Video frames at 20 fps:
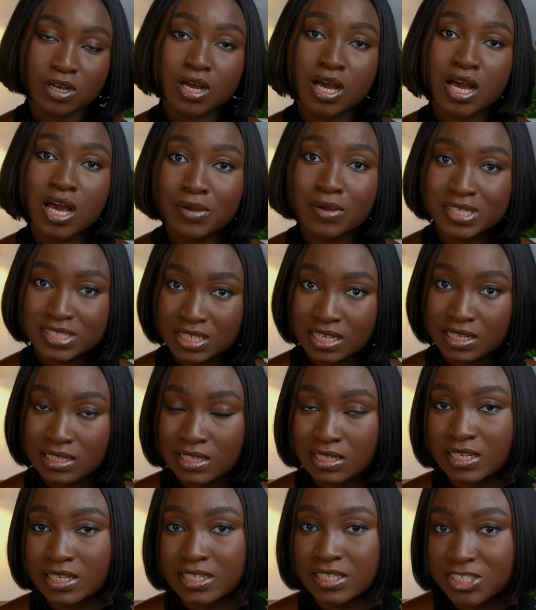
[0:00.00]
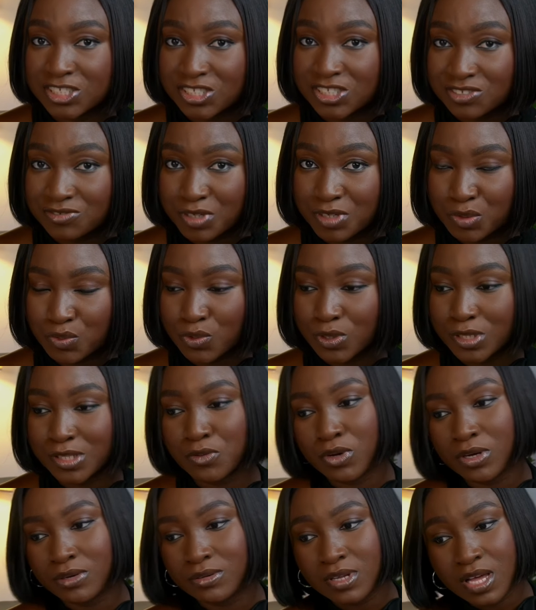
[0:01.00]
How exactly can I generate one?
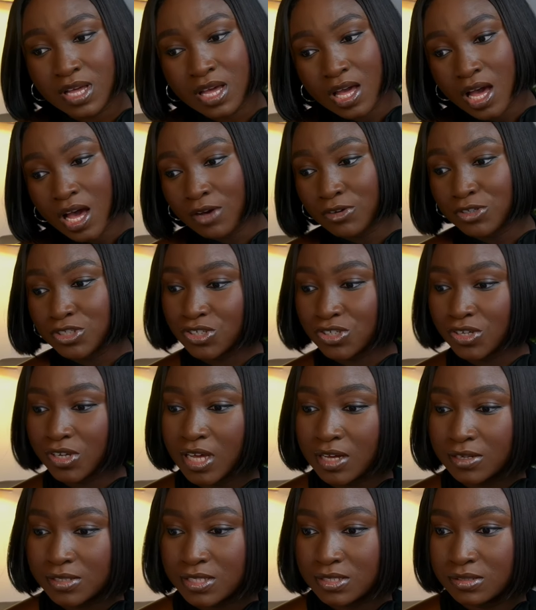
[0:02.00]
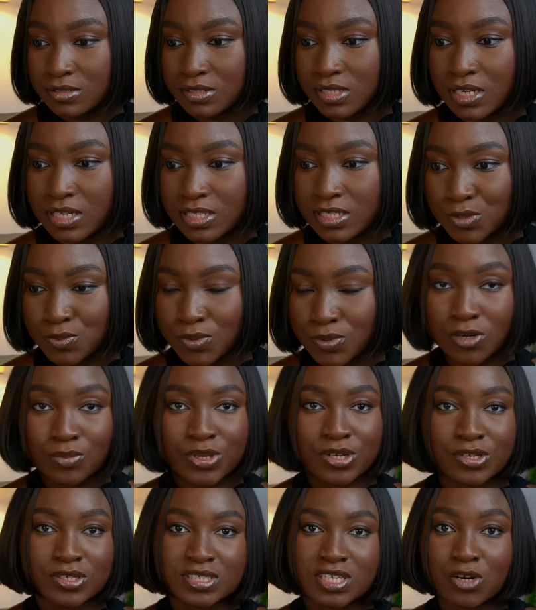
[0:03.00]
Well, I'll show you how to do that as well,
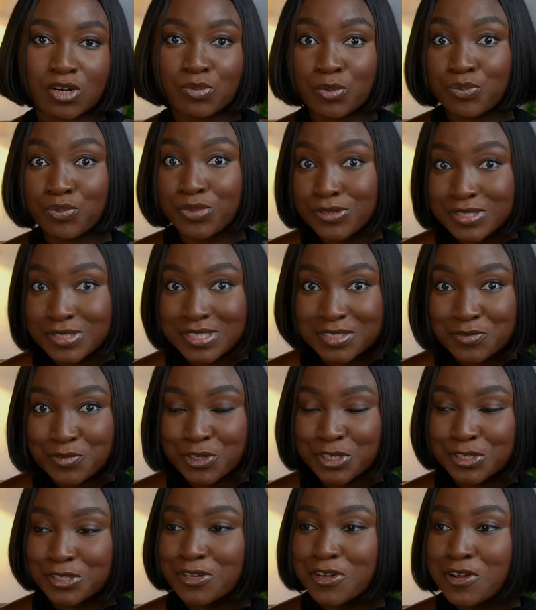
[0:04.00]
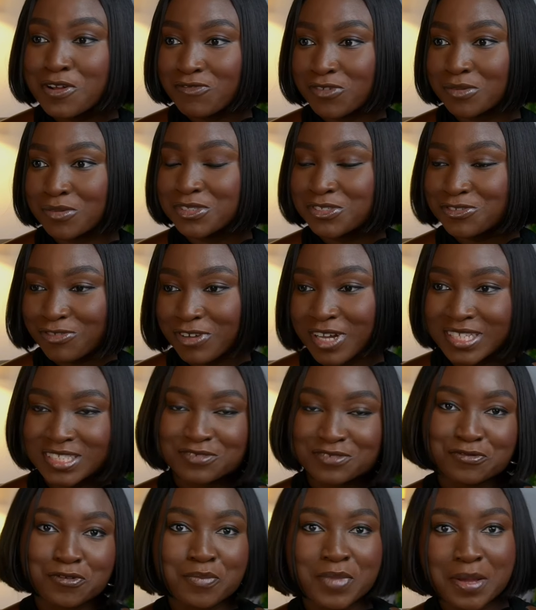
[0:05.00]
because I'll be building one from
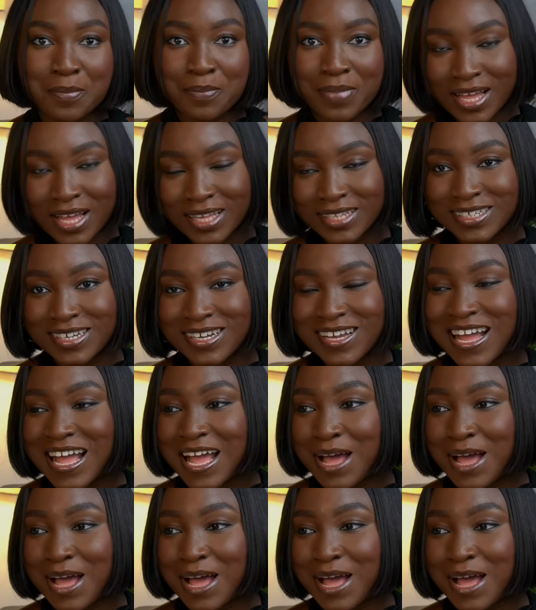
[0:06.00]
scratch for my Panda